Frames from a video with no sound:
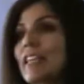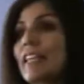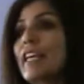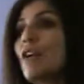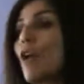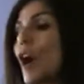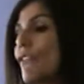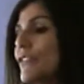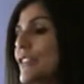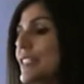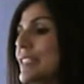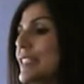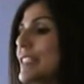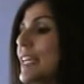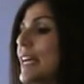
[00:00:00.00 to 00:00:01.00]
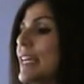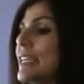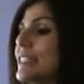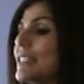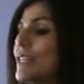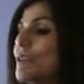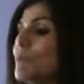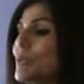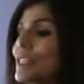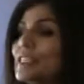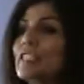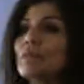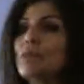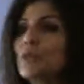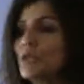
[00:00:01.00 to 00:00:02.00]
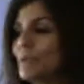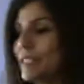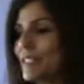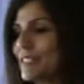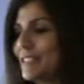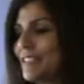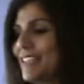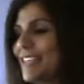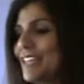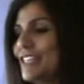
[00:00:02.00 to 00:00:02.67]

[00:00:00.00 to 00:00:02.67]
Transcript: They are often denied building permits,